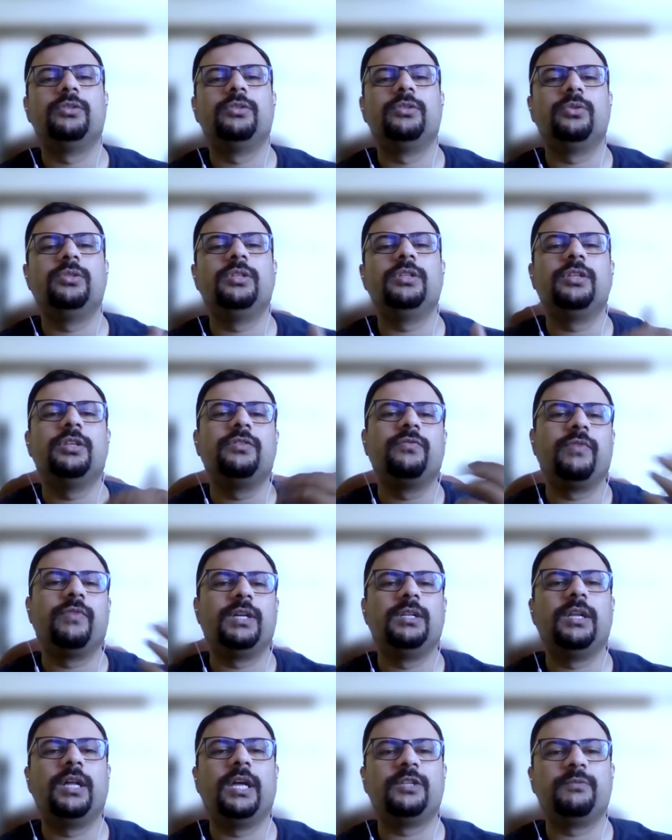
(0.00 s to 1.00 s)
So this is
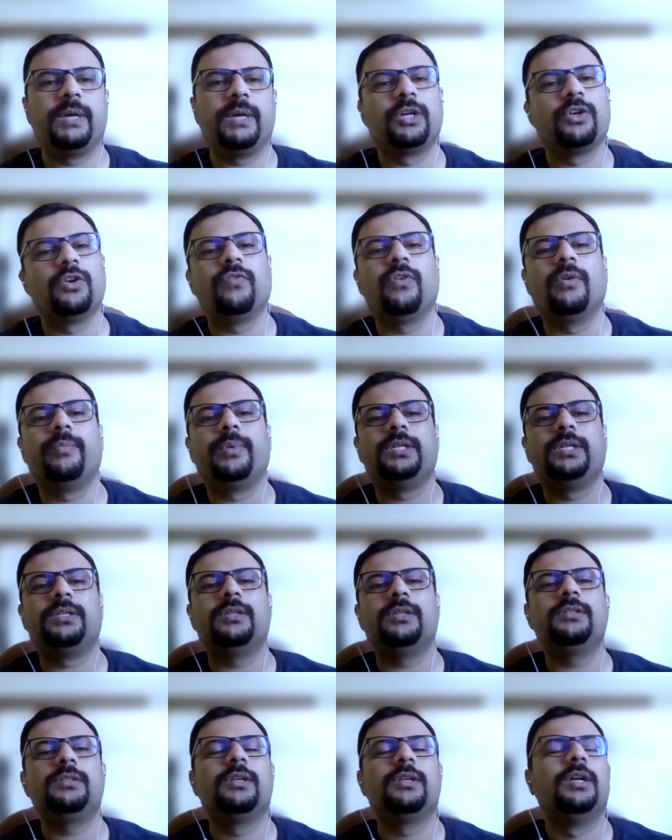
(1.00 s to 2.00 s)
one aspect of
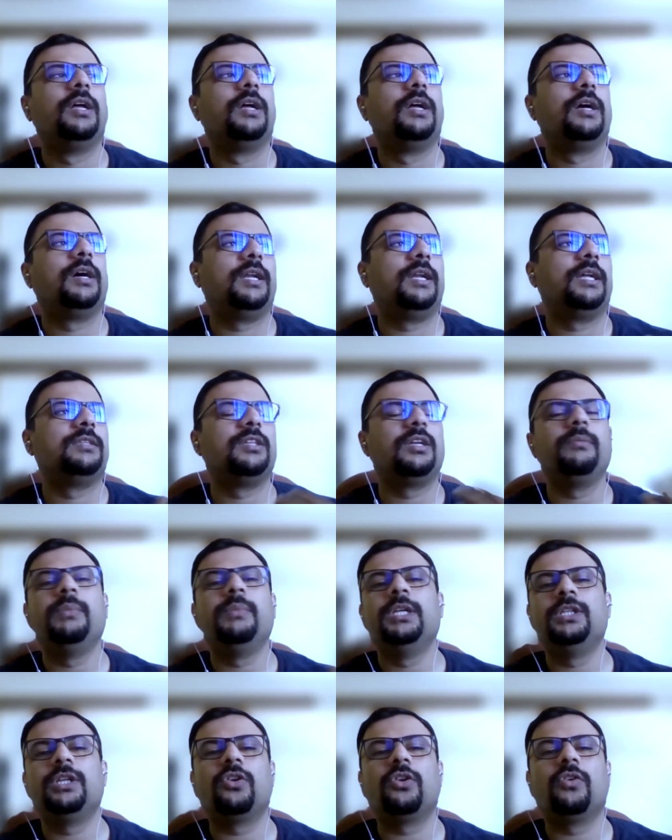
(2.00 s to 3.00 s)
operation. Another
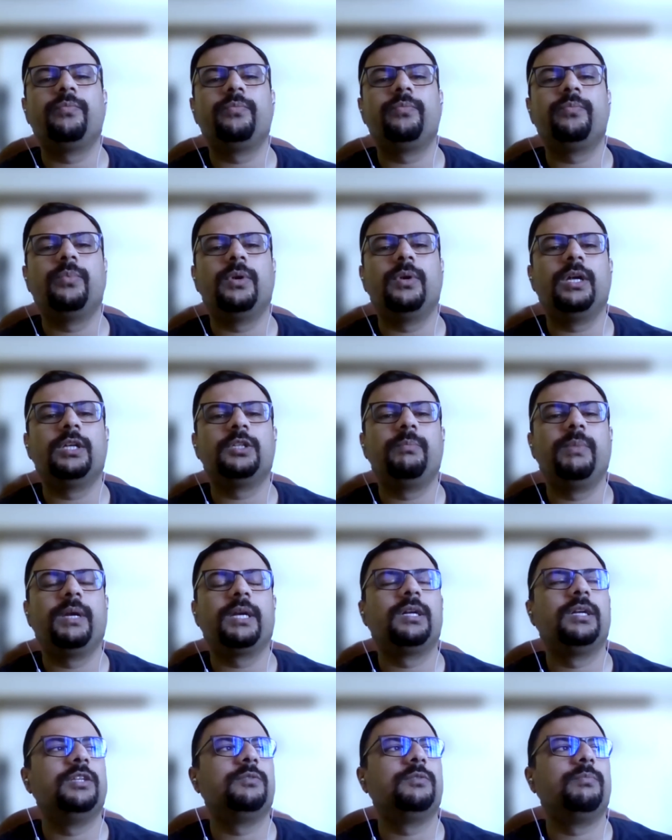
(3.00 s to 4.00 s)
major of
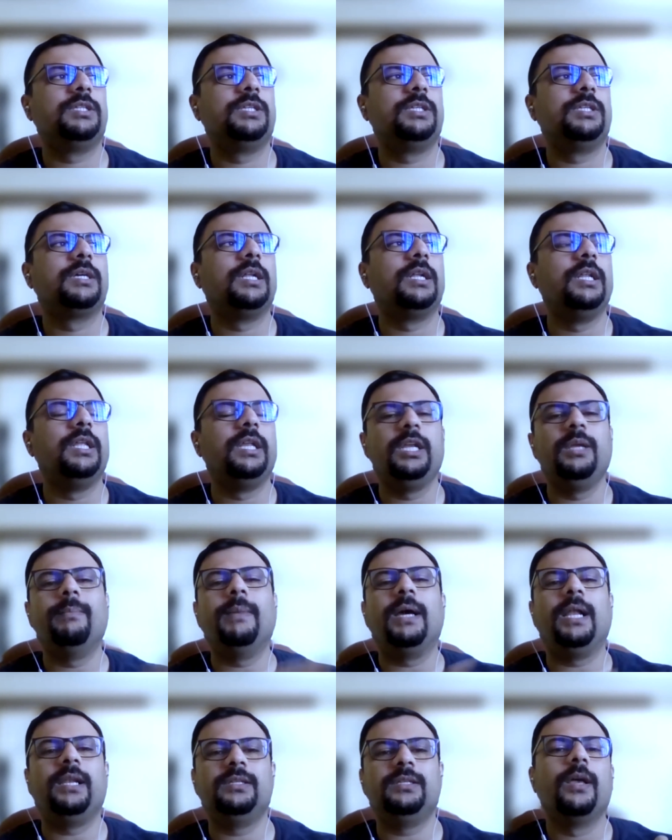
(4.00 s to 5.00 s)
aspect is basically rebalancing.